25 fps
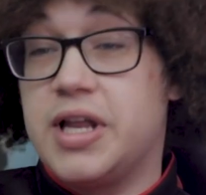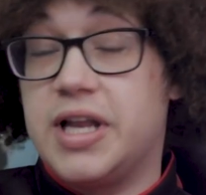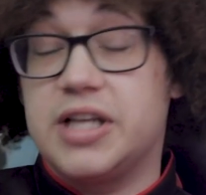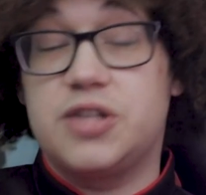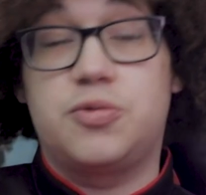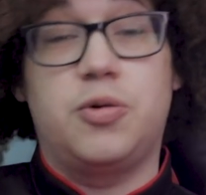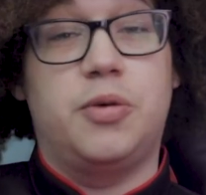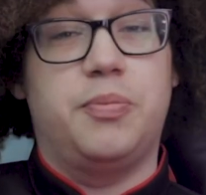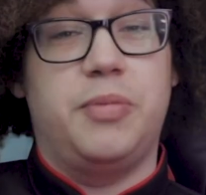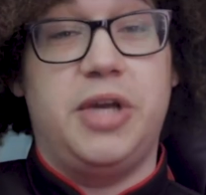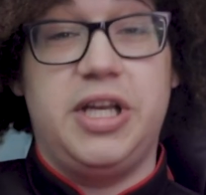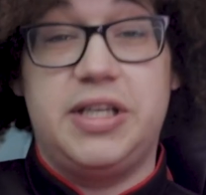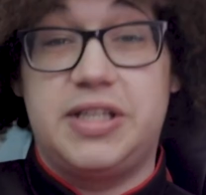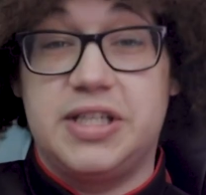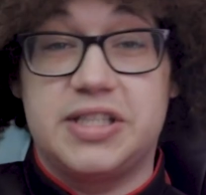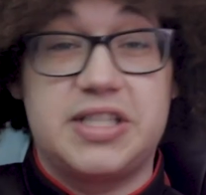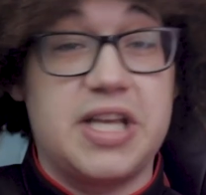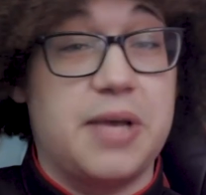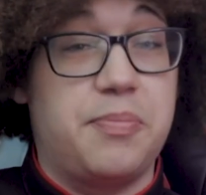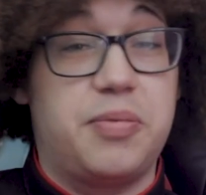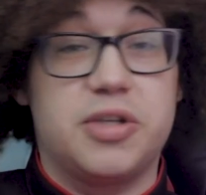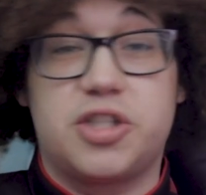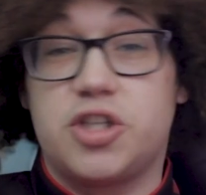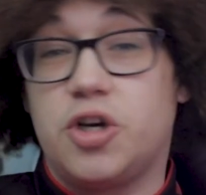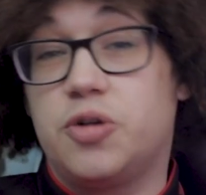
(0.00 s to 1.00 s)
That's what made this
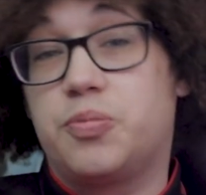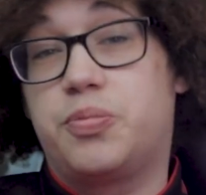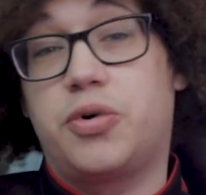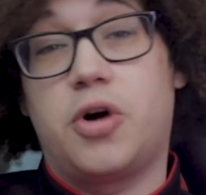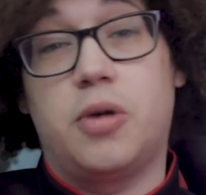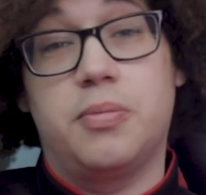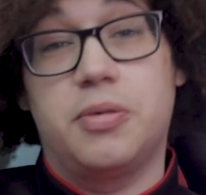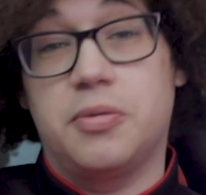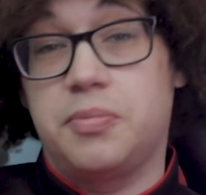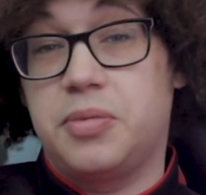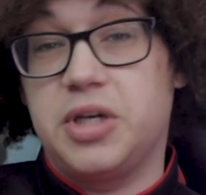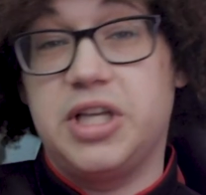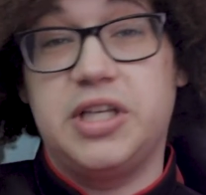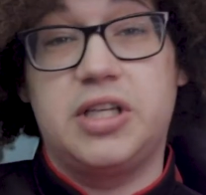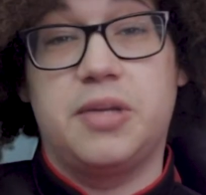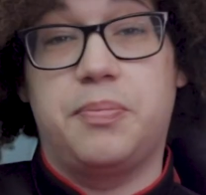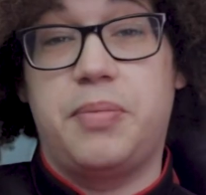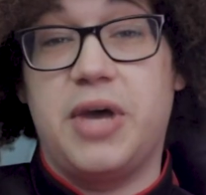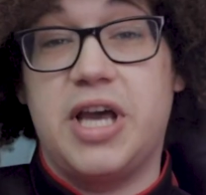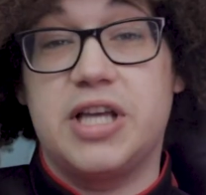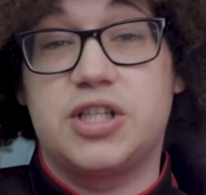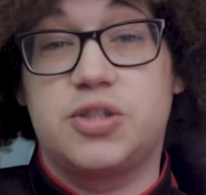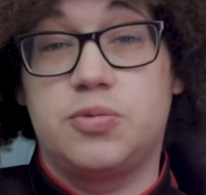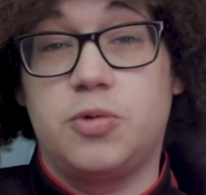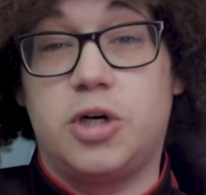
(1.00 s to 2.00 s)
episode probably the
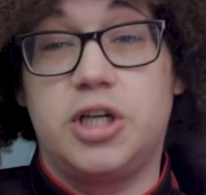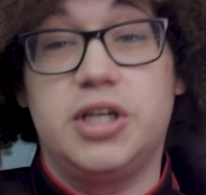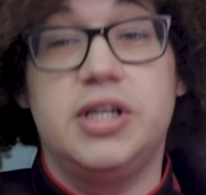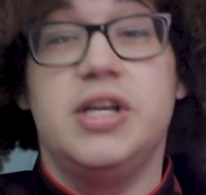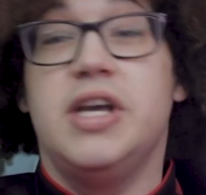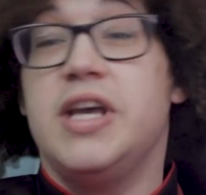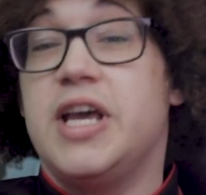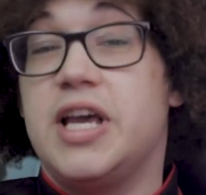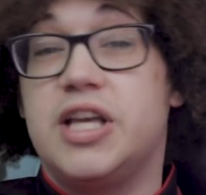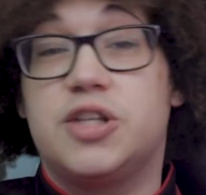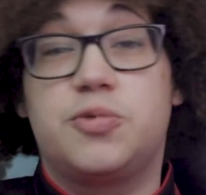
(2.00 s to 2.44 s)
best one,